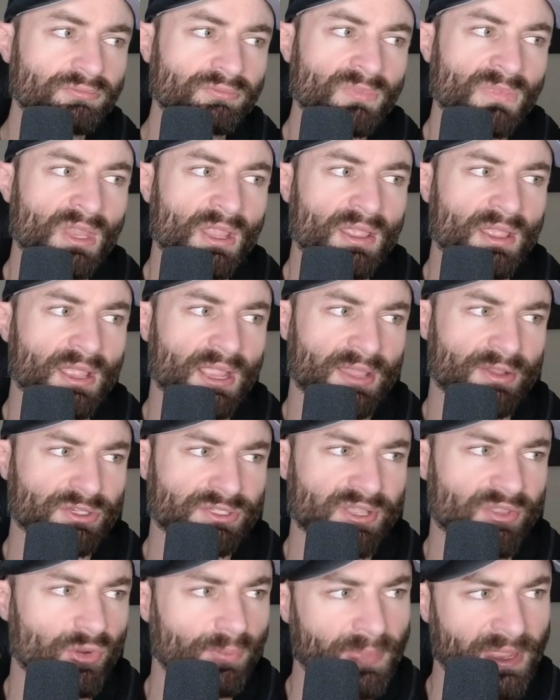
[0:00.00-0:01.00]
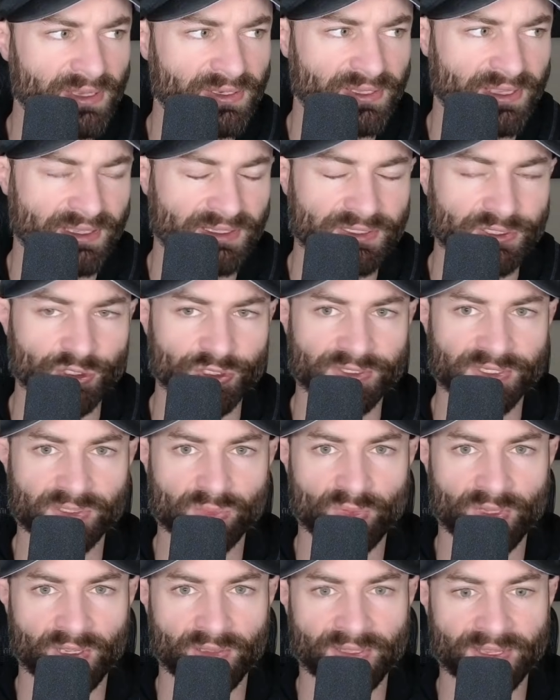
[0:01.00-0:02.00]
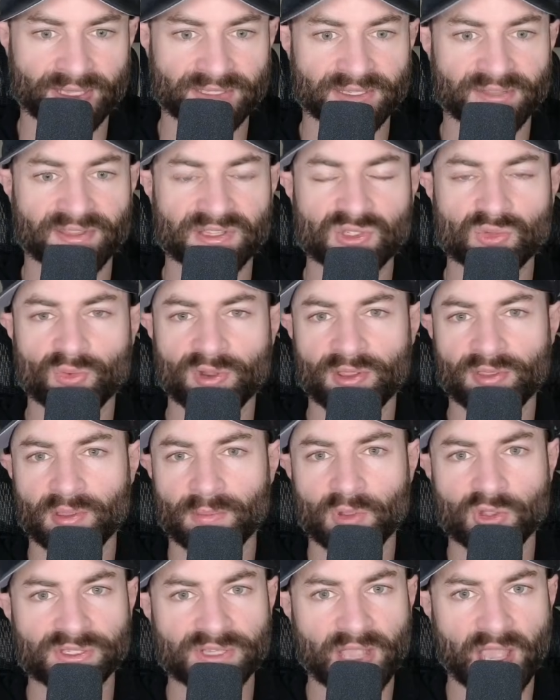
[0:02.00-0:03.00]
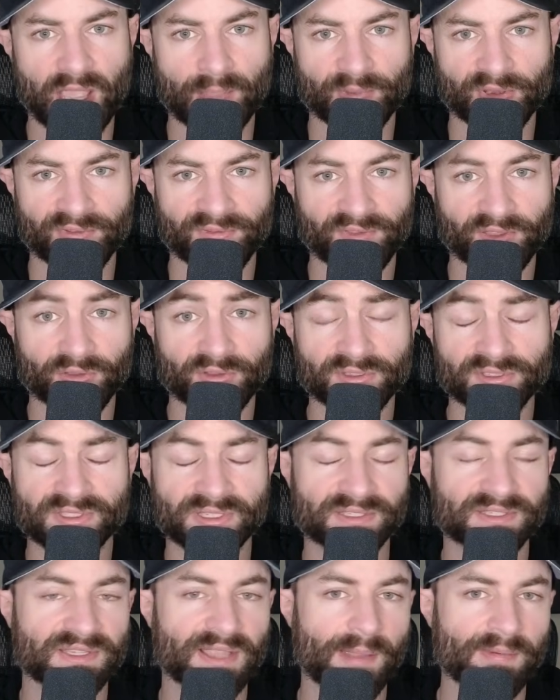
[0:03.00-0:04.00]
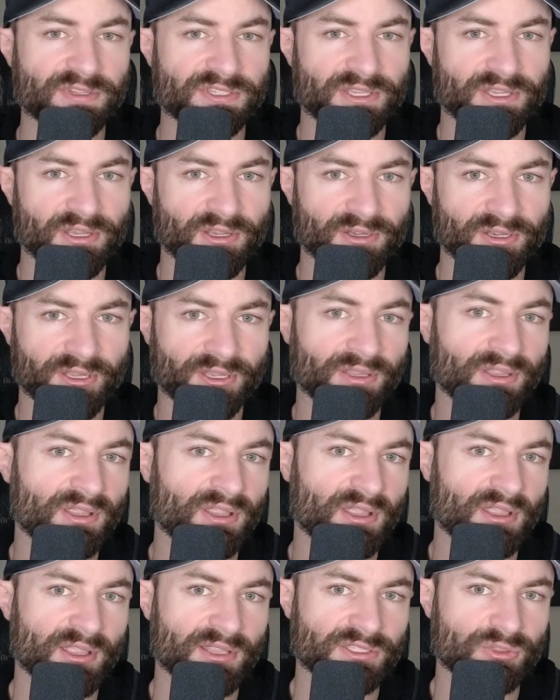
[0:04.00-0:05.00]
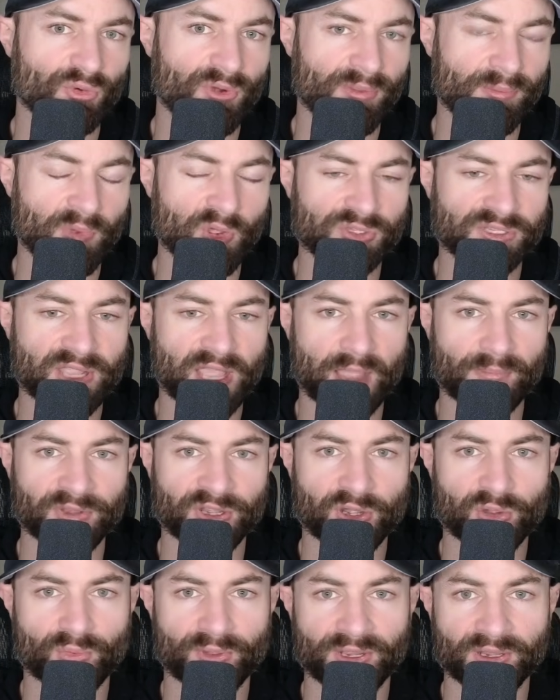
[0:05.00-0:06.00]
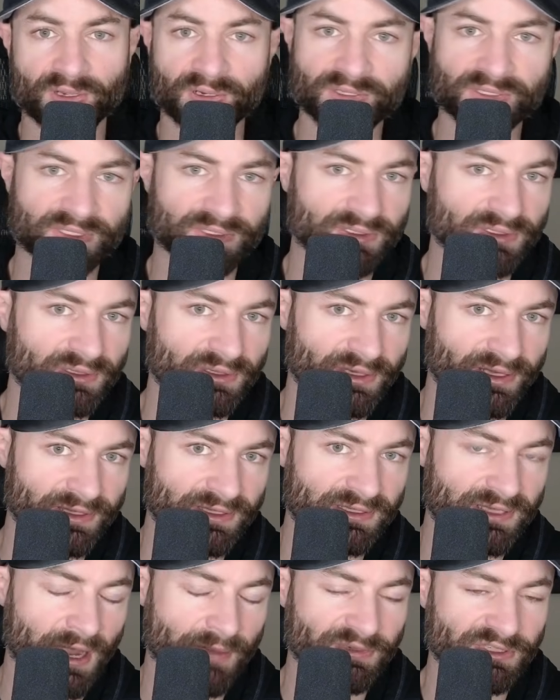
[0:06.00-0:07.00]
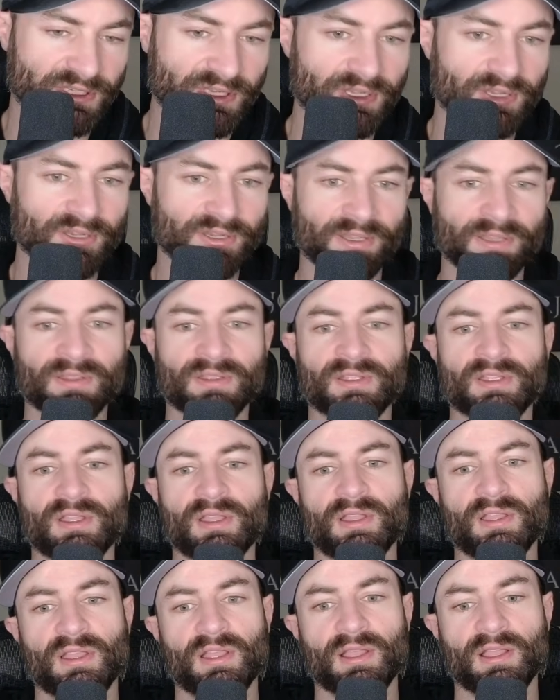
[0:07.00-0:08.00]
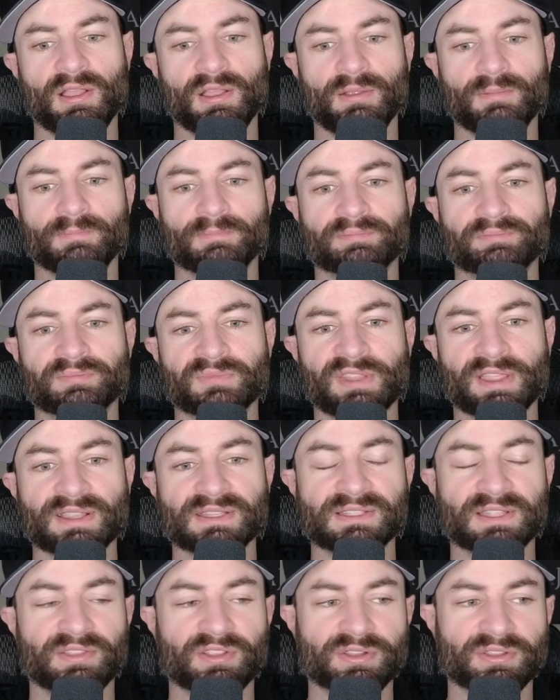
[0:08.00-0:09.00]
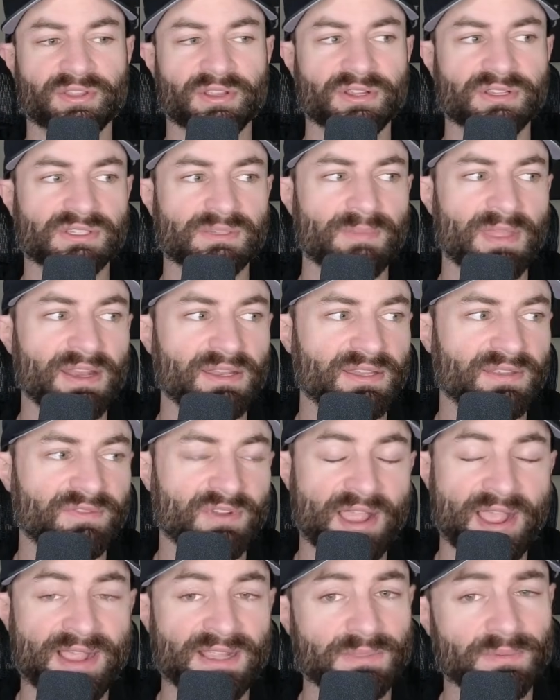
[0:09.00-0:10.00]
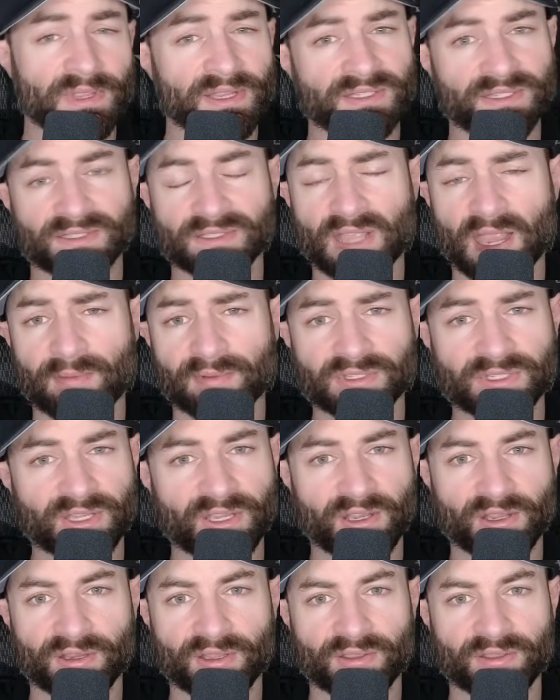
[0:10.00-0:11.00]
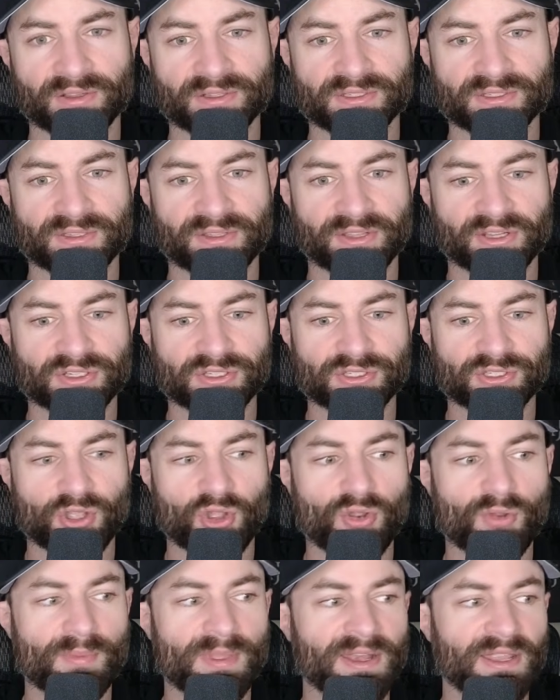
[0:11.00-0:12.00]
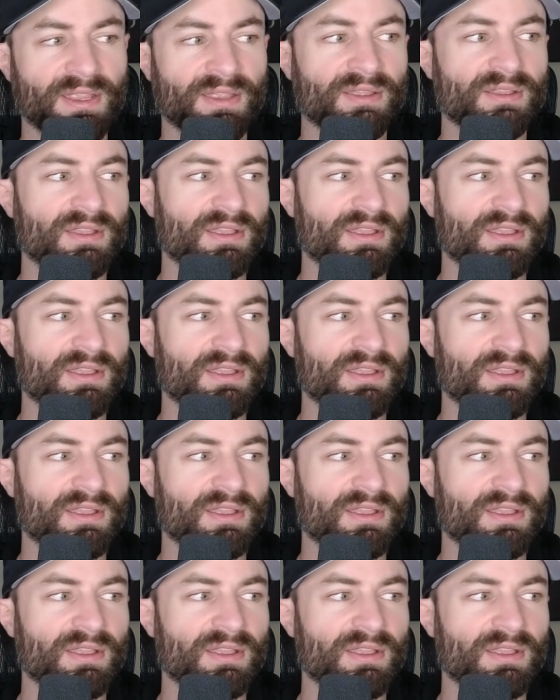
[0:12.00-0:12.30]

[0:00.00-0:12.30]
And there's other pen test certs as well. Like I said, this is one of the most common fields in cybersecurity. It's one of the most common careers in cybersecurity. Um, like I said, there, there's many different aspects of cybersecurity. There's there's so many